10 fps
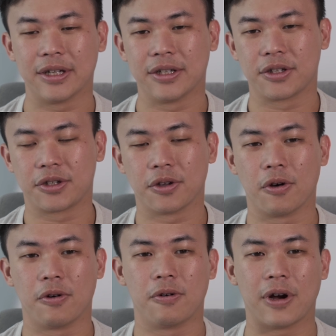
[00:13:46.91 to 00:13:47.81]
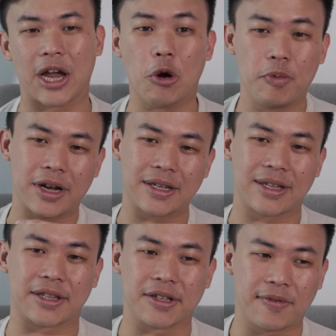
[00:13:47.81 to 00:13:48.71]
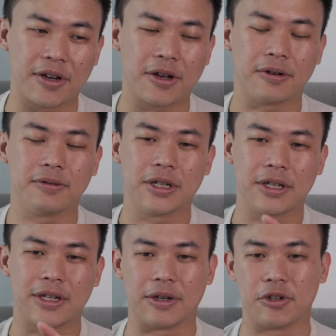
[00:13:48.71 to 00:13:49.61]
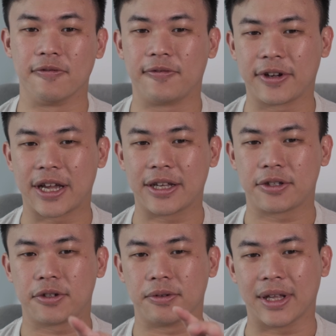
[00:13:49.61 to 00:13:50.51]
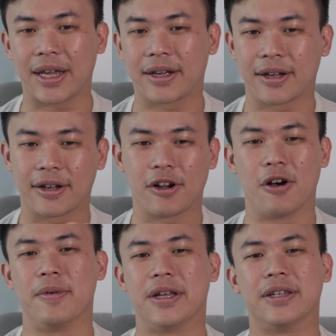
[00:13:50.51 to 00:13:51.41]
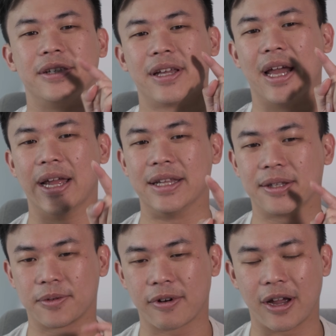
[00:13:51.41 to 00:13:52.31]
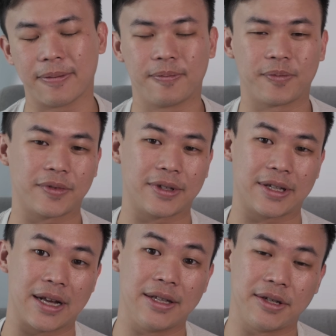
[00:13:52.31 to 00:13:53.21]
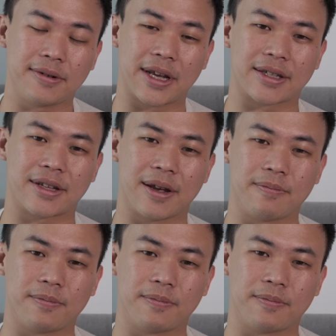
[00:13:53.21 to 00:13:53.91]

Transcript: So I hope you guys like this video. Now don't forget to like, comment, and subscribe. Until next time.